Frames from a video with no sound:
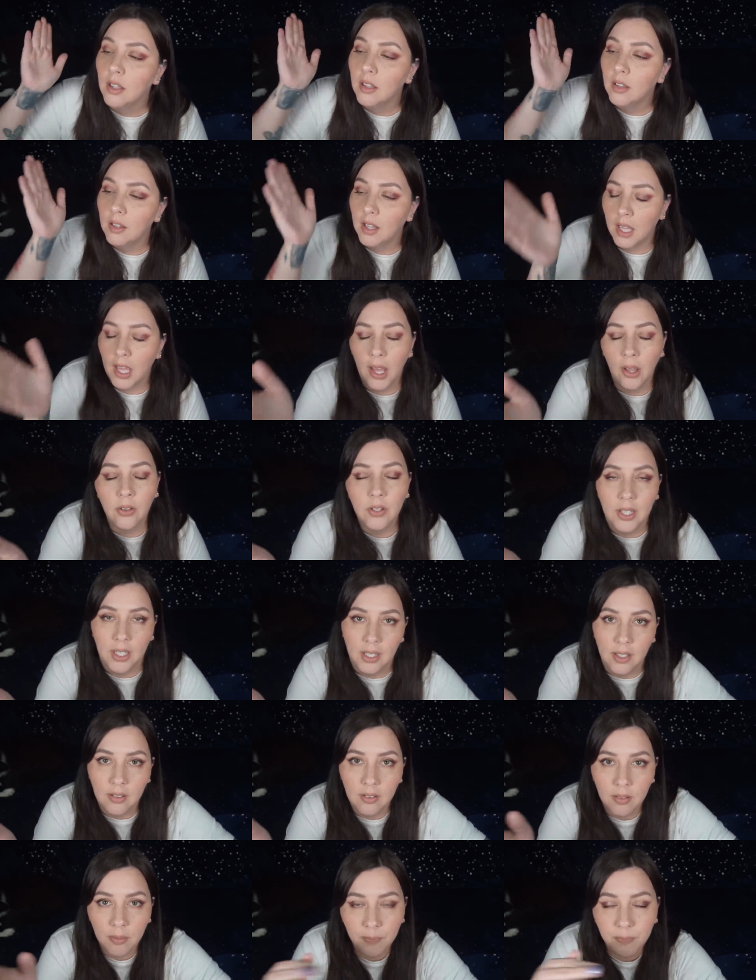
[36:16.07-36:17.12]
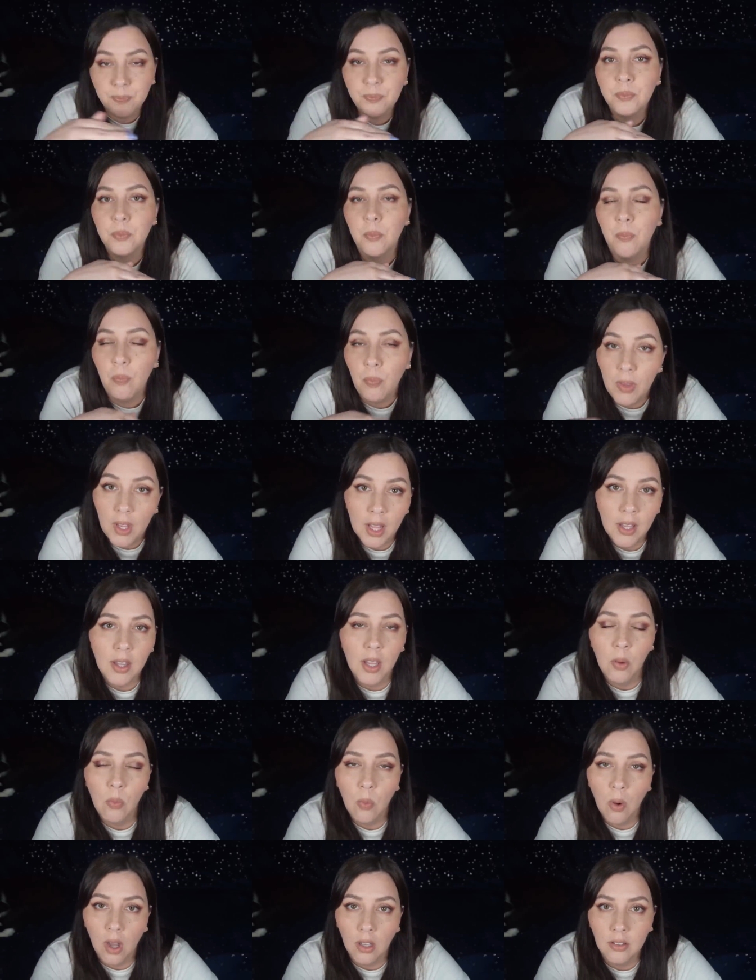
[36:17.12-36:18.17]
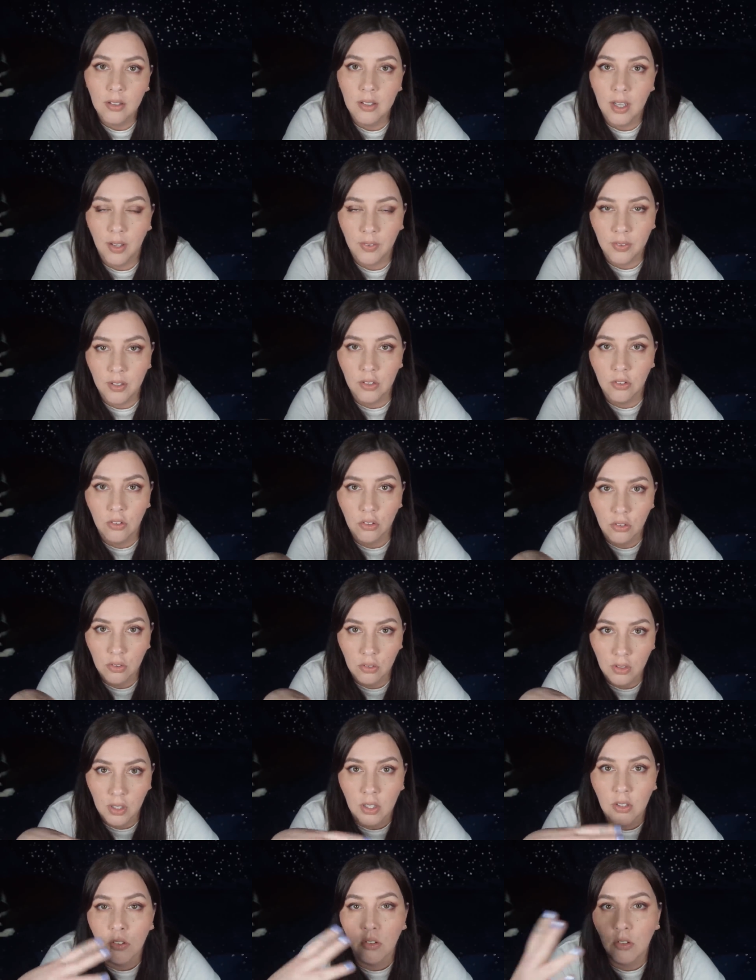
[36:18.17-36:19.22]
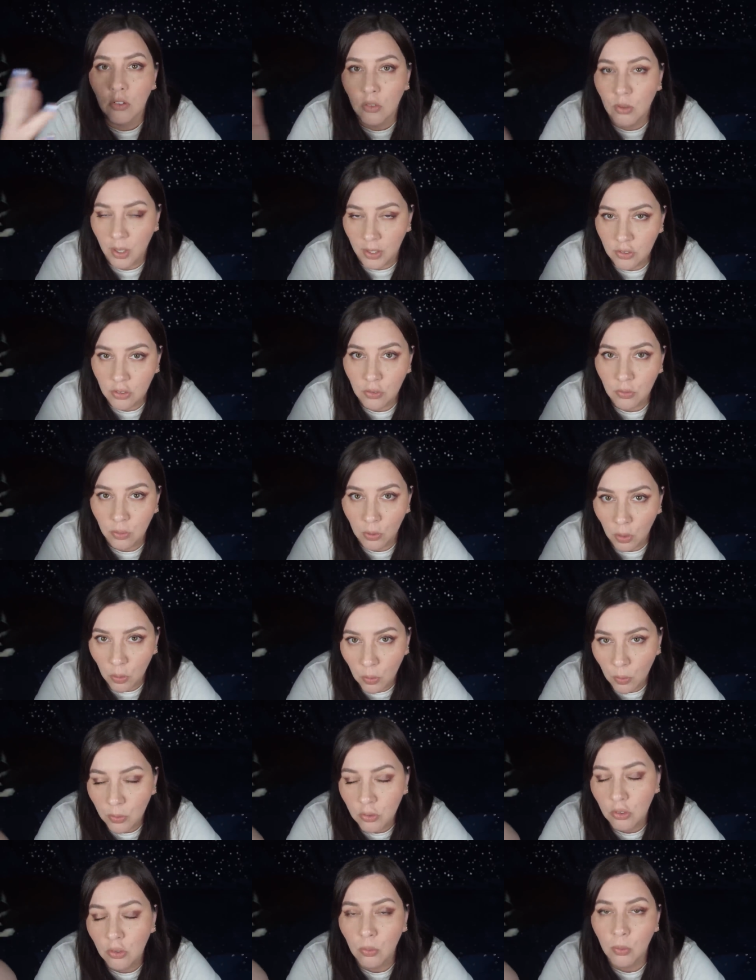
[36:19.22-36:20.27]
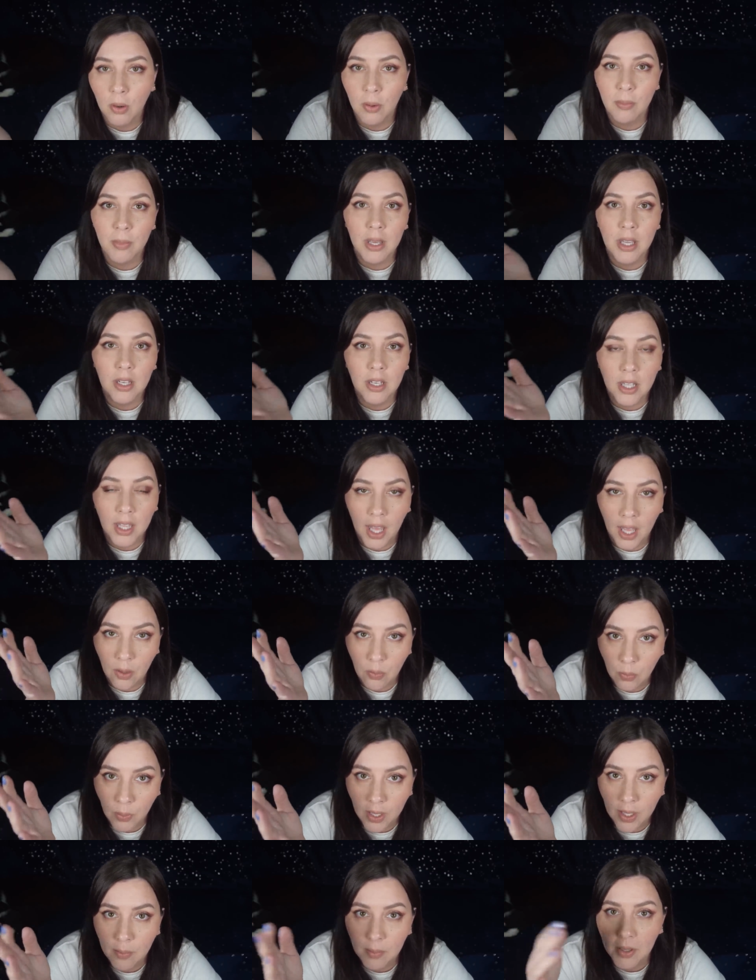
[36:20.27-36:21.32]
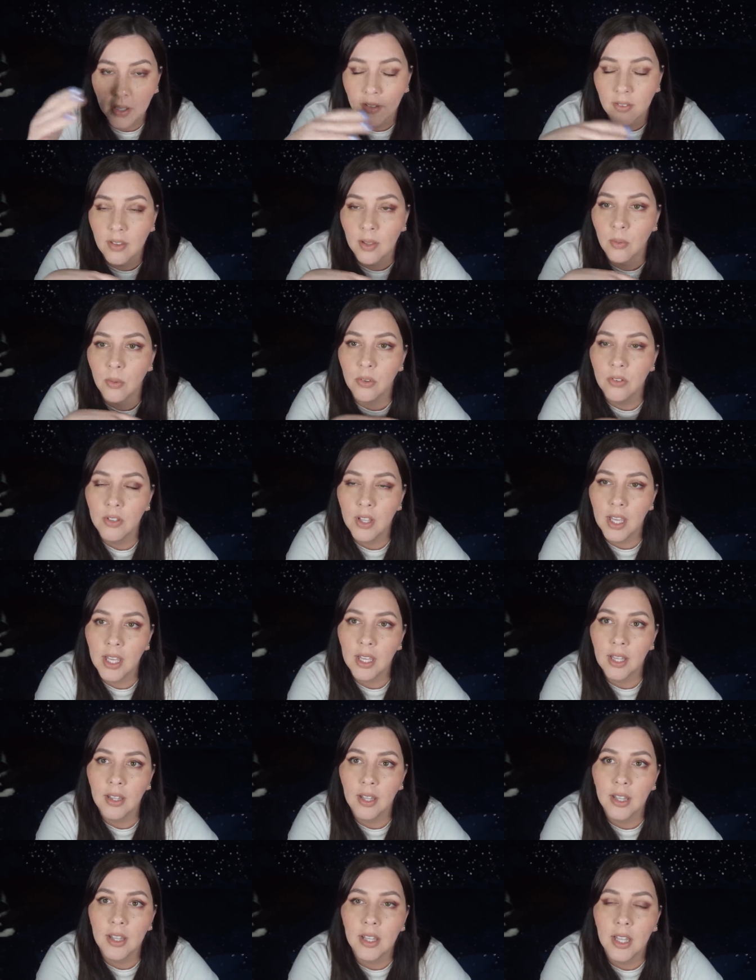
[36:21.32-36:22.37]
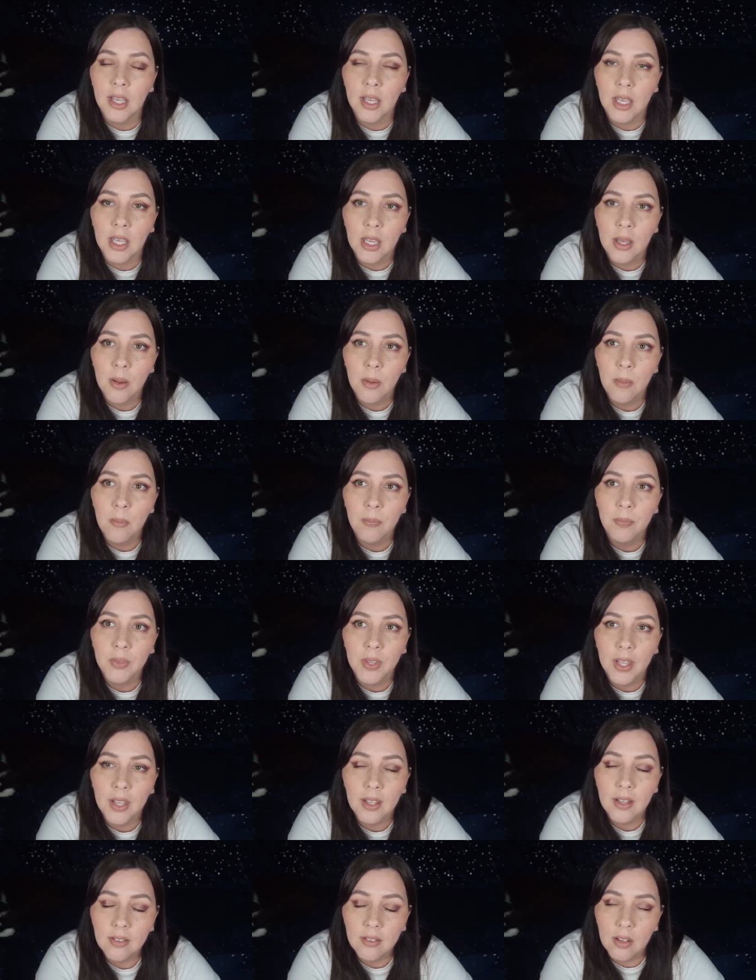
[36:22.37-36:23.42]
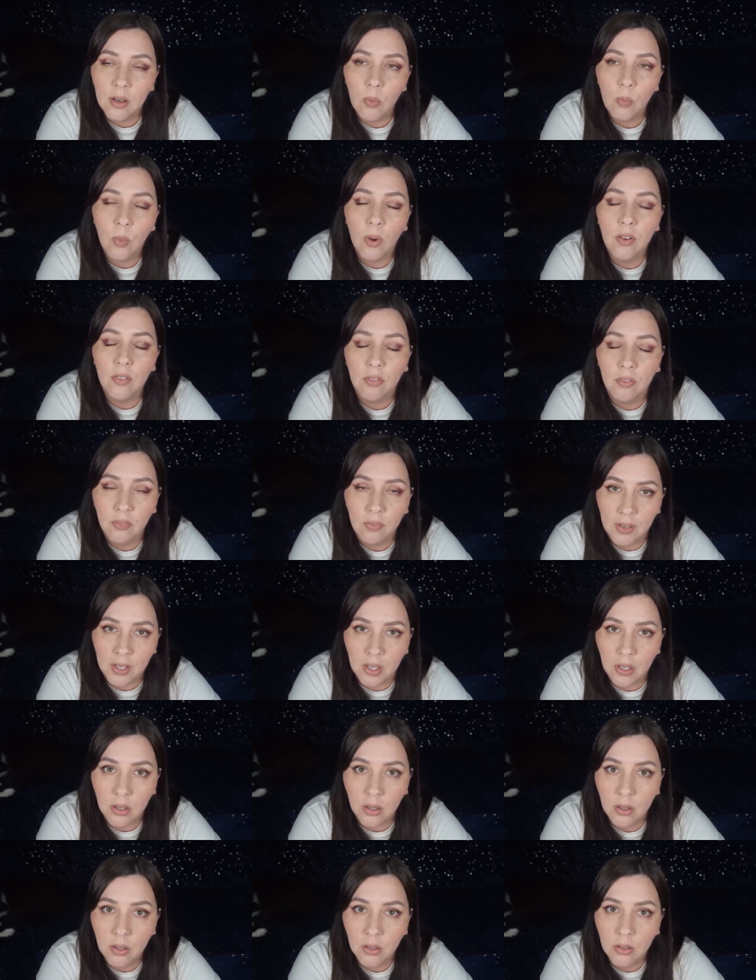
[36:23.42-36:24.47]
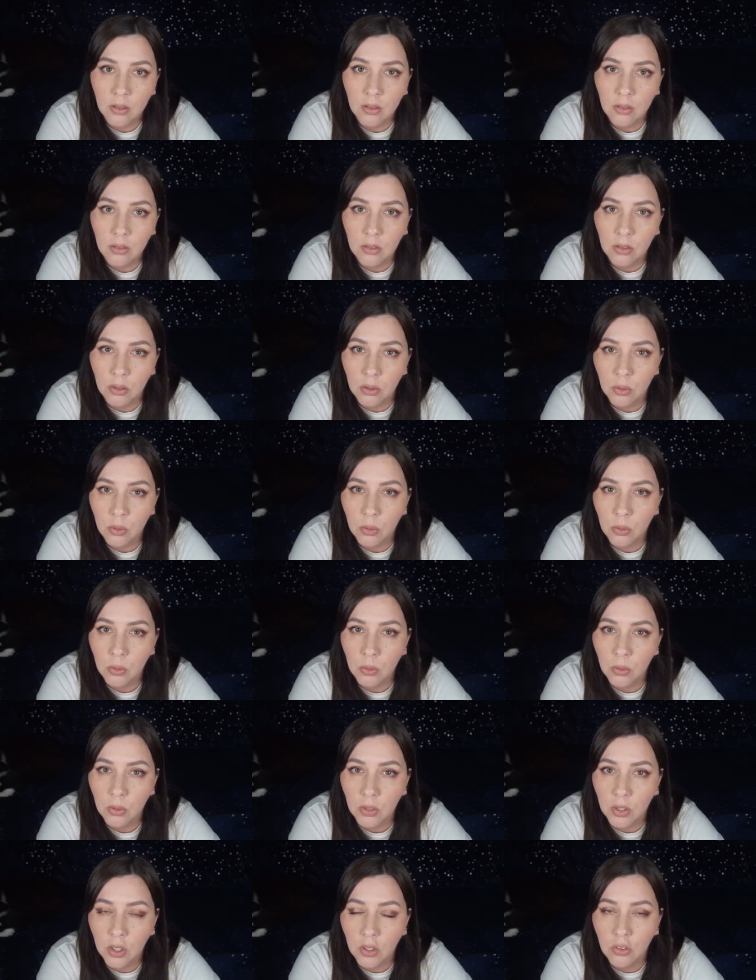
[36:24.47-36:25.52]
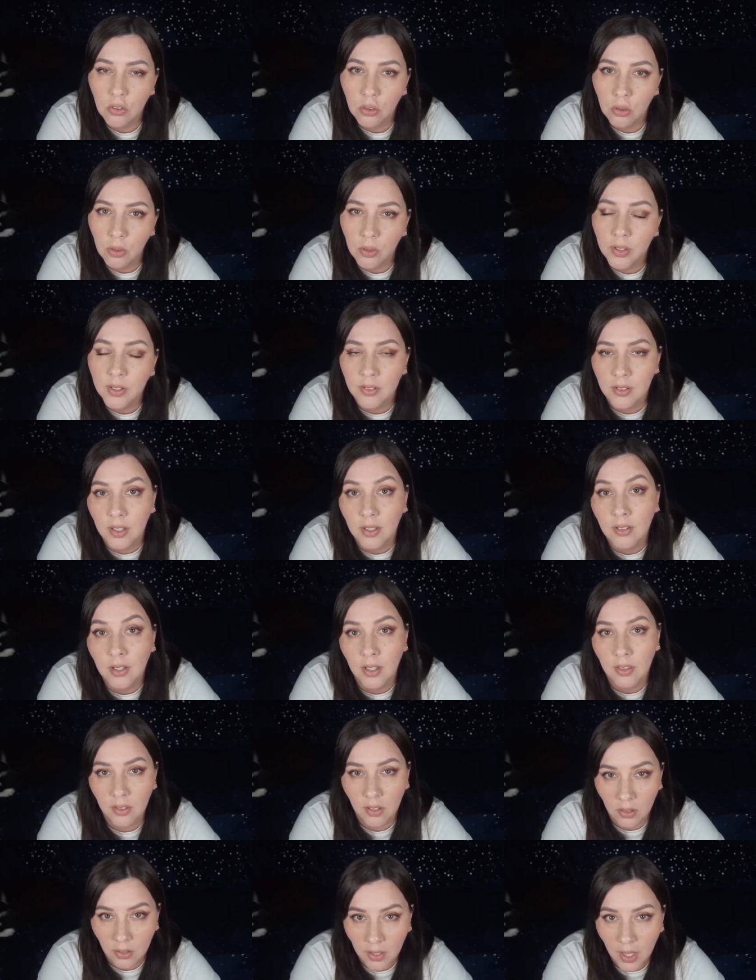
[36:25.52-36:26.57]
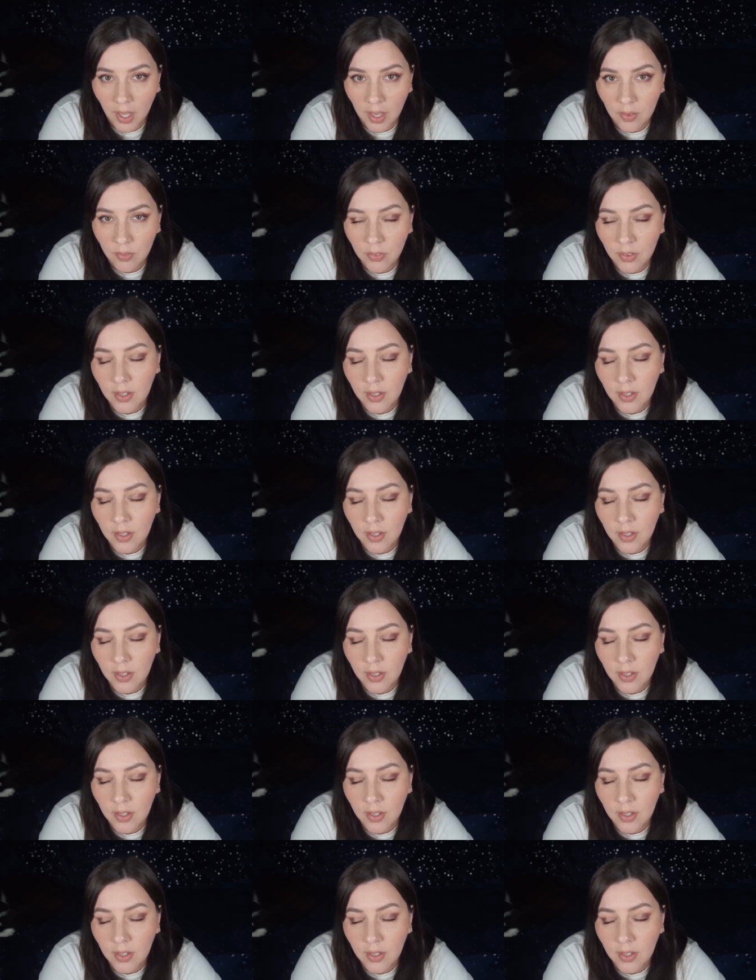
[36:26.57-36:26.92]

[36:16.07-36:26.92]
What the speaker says: They held hands and they walked down this stretch of road, which is where Mandy had ran, because they were saying that they didn't want fear to control and dictate their lives.